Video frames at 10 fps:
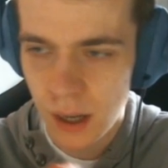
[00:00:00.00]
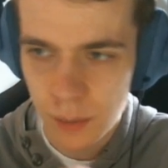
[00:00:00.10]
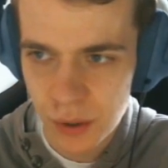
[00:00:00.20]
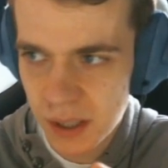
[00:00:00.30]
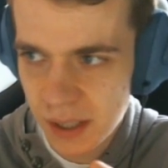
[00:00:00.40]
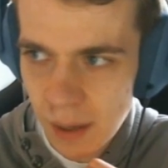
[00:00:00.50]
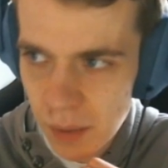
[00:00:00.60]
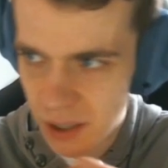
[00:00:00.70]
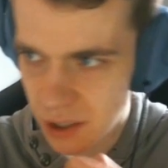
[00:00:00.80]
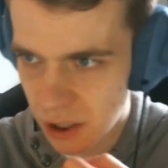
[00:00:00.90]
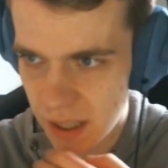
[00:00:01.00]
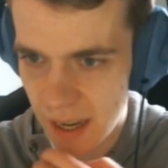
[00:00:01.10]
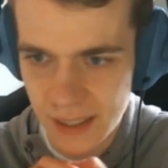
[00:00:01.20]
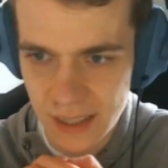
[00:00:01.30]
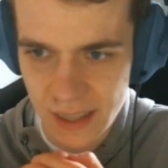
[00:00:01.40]
but it can be just
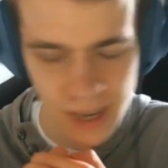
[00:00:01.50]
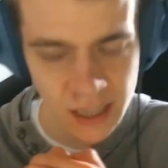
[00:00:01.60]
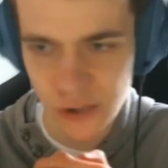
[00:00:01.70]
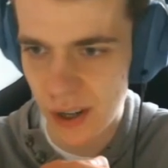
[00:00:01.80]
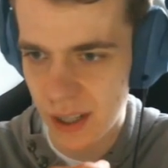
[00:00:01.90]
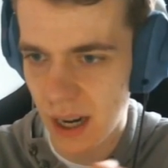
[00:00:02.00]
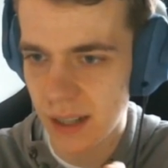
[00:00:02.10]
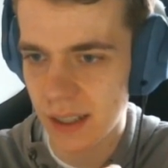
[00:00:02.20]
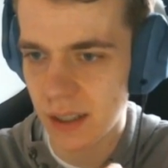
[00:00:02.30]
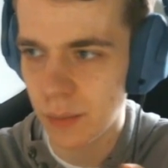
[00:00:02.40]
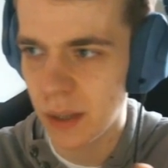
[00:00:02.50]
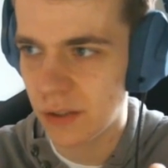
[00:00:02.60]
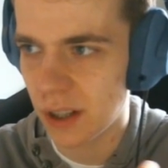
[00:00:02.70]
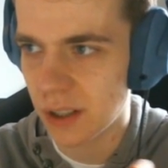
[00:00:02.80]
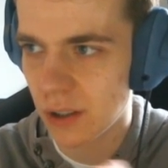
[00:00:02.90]
like that extra card that a
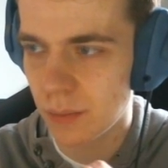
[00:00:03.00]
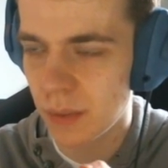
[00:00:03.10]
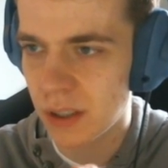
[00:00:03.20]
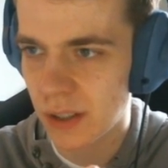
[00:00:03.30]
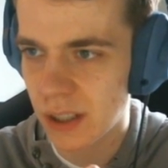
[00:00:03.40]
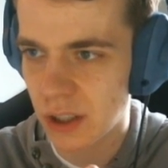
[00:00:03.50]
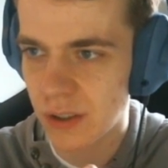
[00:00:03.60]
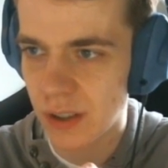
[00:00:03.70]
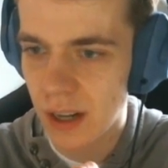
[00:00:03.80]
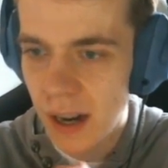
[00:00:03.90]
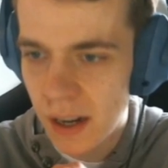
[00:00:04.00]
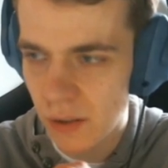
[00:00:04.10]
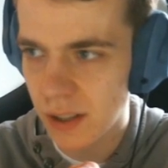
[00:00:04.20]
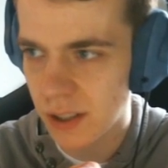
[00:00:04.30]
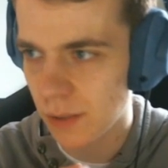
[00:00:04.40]
mid-range hunter kind of
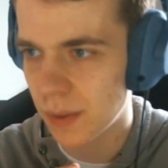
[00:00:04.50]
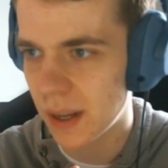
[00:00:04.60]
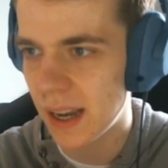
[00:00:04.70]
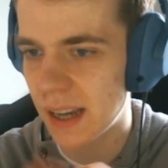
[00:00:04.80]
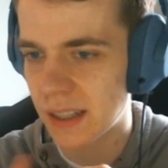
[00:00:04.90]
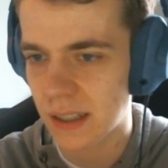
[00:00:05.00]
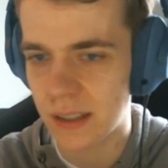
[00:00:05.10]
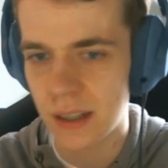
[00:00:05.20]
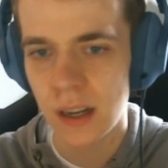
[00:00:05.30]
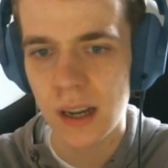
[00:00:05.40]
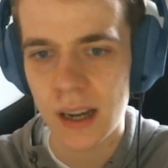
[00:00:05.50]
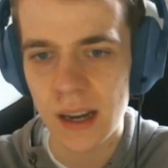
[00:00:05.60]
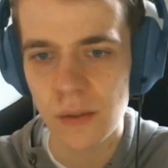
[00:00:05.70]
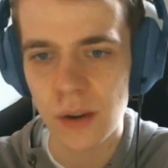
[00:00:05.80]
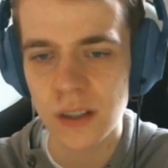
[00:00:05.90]
wants to play, as it
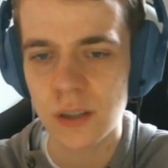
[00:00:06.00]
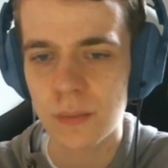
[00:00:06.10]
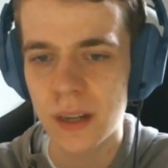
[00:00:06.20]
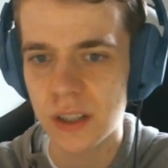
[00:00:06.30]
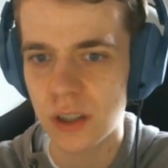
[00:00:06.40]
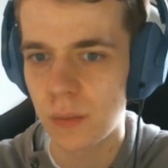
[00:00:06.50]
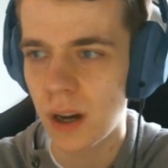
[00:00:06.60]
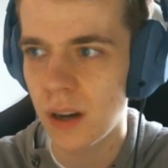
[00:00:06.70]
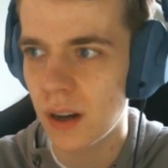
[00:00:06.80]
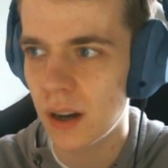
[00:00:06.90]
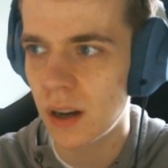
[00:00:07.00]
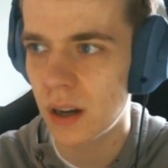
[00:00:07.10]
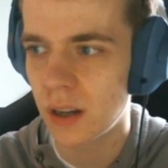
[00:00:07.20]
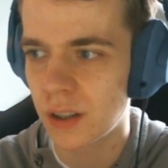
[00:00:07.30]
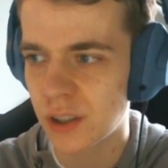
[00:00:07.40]
kind of wants to play some
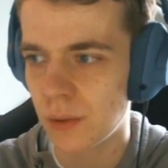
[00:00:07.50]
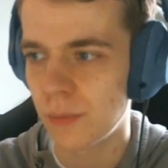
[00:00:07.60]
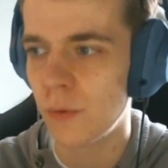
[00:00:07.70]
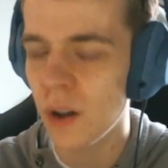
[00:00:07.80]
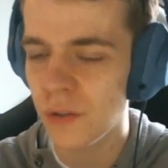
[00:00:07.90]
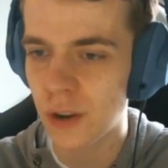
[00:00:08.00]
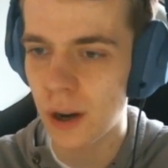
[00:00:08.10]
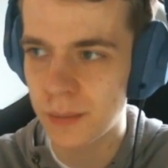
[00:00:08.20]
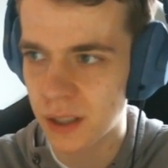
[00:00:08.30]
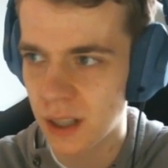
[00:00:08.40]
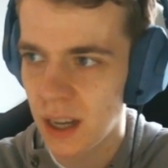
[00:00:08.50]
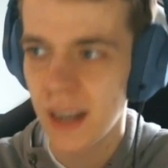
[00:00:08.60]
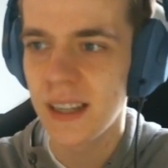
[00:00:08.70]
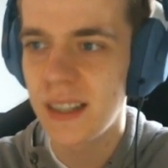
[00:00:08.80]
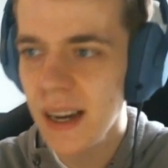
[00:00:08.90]
1-drops.
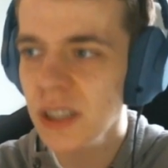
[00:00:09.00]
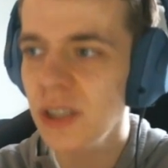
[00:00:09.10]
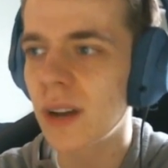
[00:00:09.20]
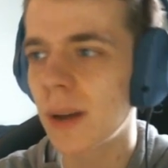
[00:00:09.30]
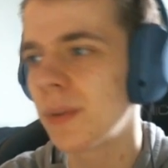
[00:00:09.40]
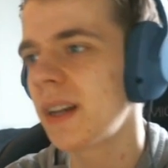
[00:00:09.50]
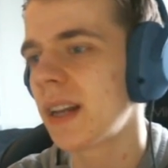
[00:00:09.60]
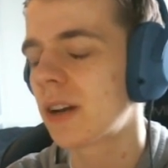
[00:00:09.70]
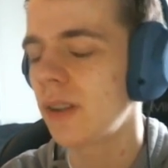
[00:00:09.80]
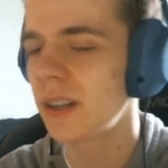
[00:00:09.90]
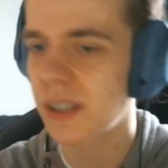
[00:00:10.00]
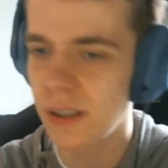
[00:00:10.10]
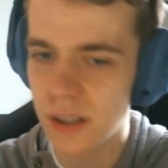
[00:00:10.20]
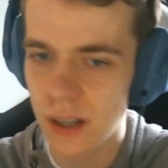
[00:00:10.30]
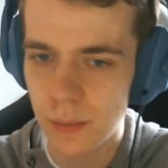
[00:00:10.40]
Yes, you can play it in Quest
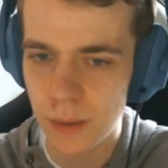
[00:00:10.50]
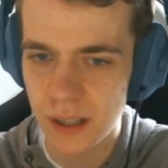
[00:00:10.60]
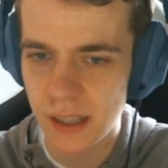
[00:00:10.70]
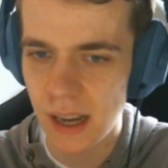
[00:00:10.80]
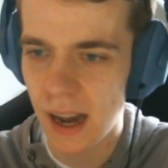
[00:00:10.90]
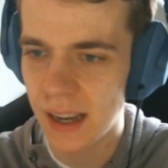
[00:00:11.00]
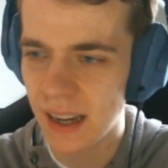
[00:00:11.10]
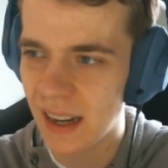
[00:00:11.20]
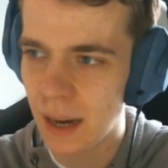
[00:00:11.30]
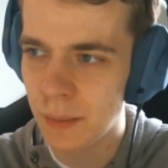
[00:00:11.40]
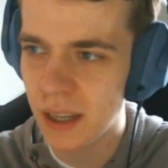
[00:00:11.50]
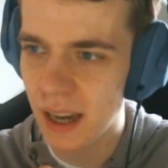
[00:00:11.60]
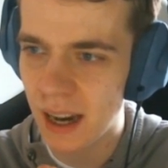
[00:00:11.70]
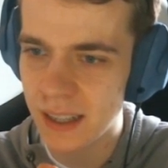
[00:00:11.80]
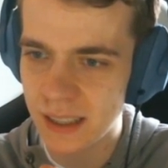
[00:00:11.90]
Hunter, but I mean,
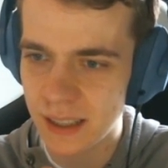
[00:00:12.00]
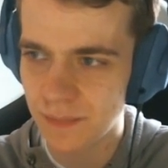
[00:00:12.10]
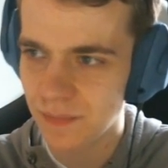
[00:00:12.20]
guys,